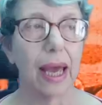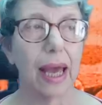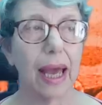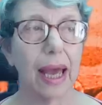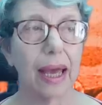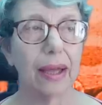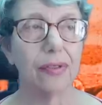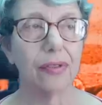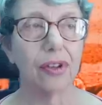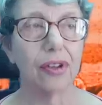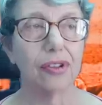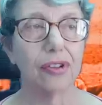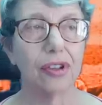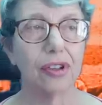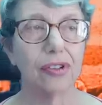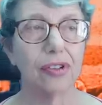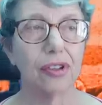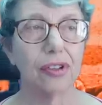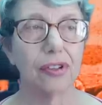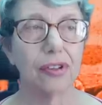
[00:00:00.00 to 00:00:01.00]
and that
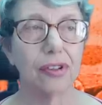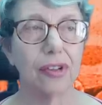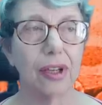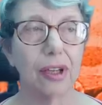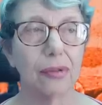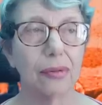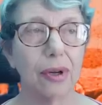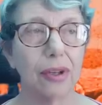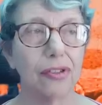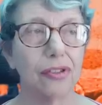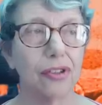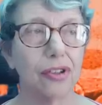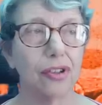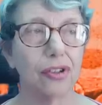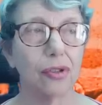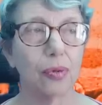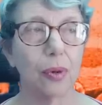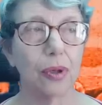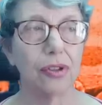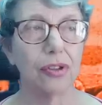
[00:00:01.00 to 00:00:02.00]
it had
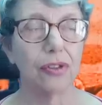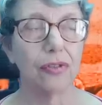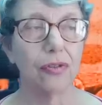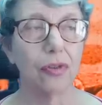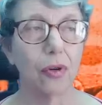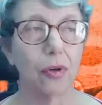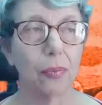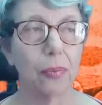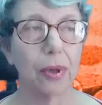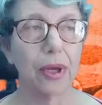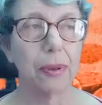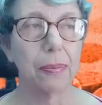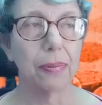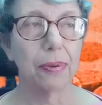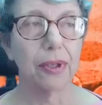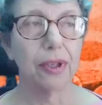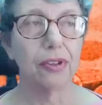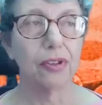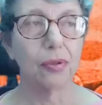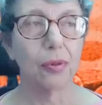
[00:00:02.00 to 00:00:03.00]
arrested 24
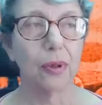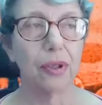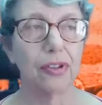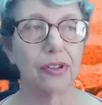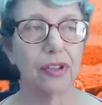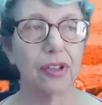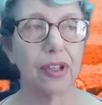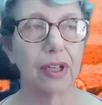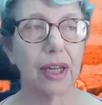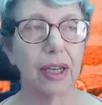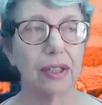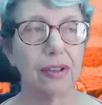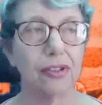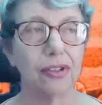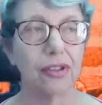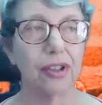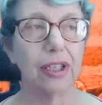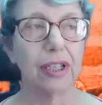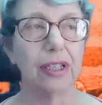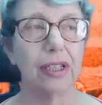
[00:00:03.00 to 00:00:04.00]
people in
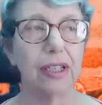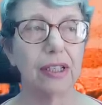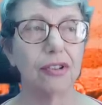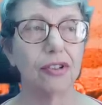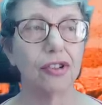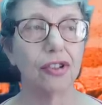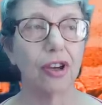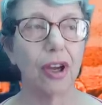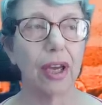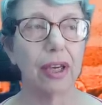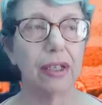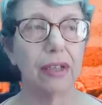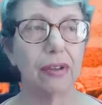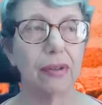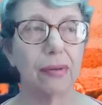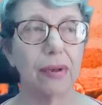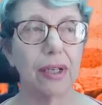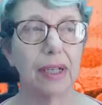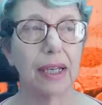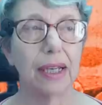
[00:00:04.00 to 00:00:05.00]
2019 in
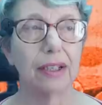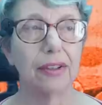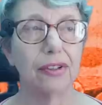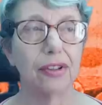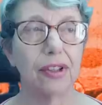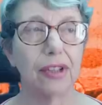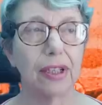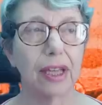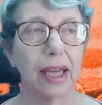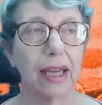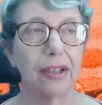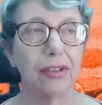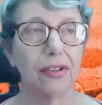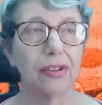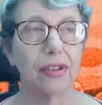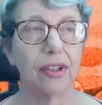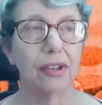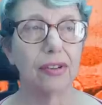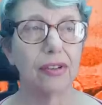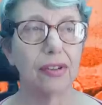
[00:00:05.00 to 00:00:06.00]
China related
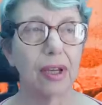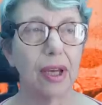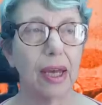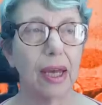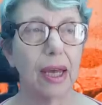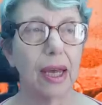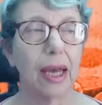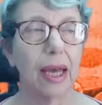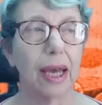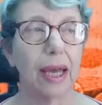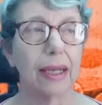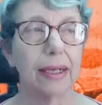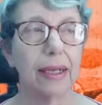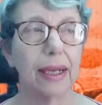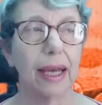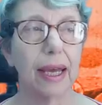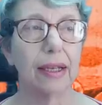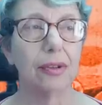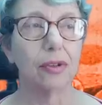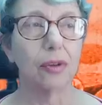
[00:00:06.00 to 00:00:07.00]
cases and
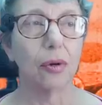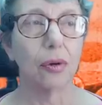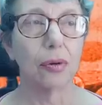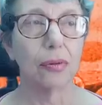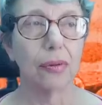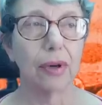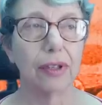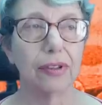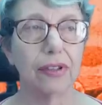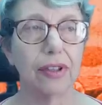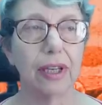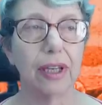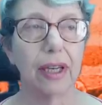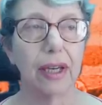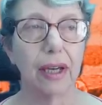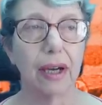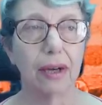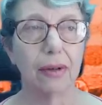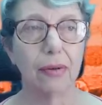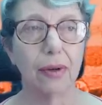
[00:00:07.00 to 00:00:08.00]
had already
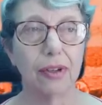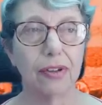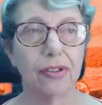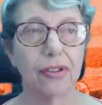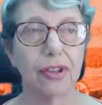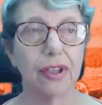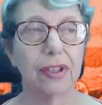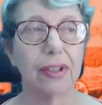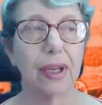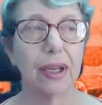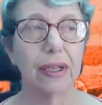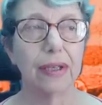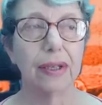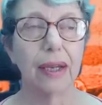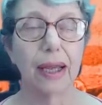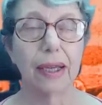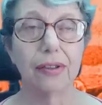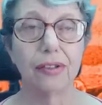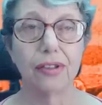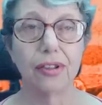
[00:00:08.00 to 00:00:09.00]
arrested
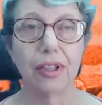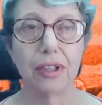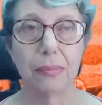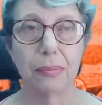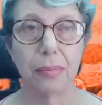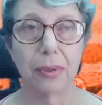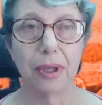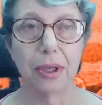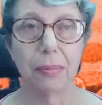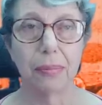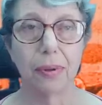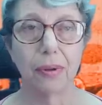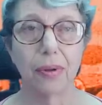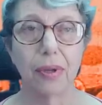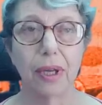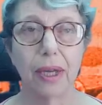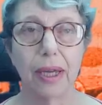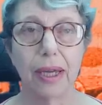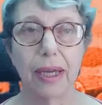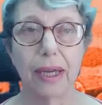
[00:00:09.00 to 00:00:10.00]
19
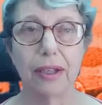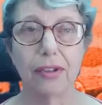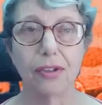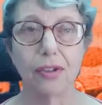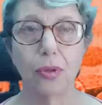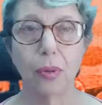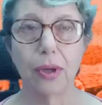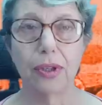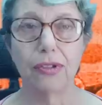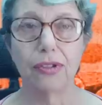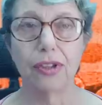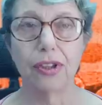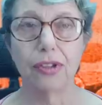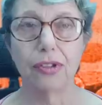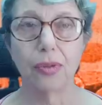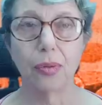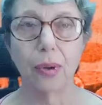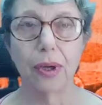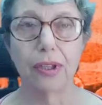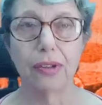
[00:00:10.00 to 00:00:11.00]
people in
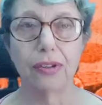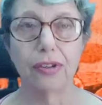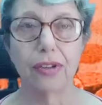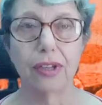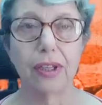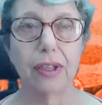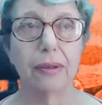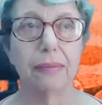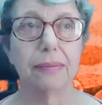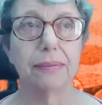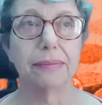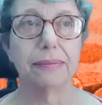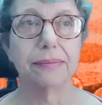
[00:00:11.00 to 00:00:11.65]
2020.